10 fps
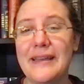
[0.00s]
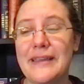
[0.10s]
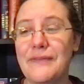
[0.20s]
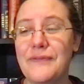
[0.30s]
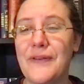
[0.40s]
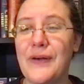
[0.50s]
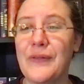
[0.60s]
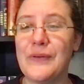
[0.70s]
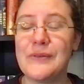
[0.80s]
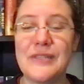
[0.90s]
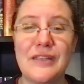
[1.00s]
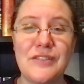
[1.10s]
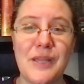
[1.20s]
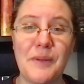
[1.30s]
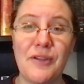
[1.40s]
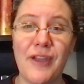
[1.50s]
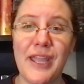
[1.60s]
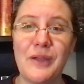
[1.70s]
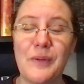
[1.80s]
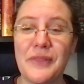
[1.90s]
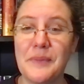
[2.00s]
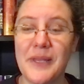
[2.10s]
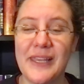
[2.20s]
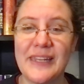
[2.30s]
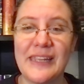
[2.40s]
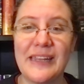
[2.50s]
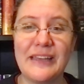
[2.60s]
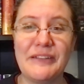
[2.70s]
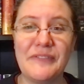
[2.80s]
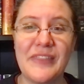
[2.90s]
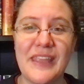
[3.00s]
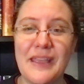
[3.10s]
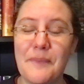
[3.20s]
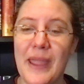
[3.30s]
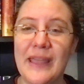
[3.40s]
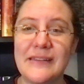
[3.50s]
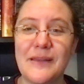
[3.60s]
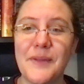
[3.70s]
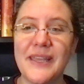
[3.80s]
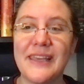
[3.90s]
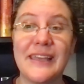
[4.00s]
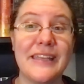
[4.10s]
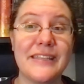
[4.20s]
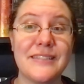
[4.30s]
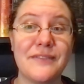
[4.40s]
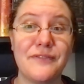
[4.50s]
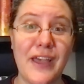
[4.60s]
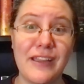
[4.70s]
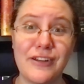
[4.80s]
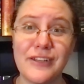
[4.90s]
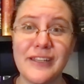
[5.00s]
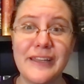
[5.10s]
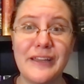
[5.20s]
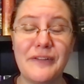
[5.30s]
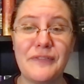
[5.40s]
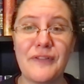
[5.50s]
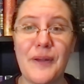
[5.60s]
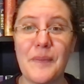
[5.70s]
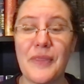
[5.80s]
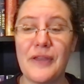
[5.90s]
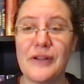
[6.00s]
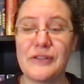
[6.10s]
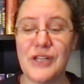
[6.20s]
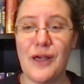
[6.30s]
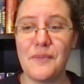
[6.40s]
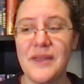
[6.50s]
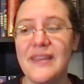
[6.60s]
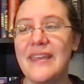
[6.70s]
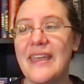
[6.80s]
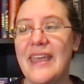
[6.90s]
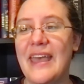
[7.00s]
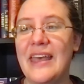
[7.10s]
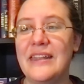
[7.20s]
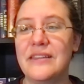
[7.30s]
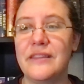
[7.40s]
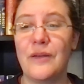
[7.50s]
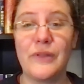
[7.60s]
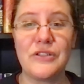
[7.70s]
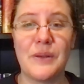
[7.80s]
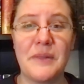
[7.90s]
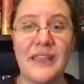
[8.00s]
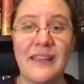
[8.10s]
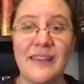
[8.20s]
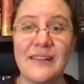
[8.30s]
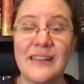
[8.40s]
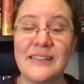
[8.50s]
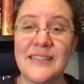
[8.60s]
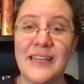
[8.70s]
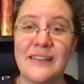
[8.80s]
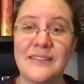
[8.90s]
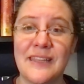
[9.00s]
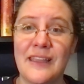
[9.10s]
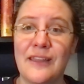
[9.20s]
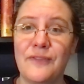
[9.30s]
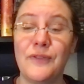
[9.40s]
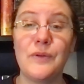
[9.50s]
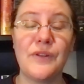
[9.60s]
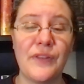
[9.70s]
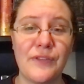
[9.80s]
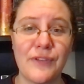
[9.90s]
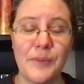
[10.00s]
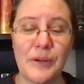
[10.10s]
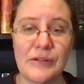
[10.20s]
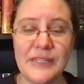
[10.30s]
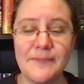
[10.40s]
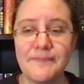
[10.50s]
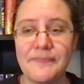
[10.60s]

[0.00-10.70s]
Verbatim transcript: it follows Jamie Gray, who at the beginning of the pandemic is fired from their job and the only job they can get is as a food delivery person,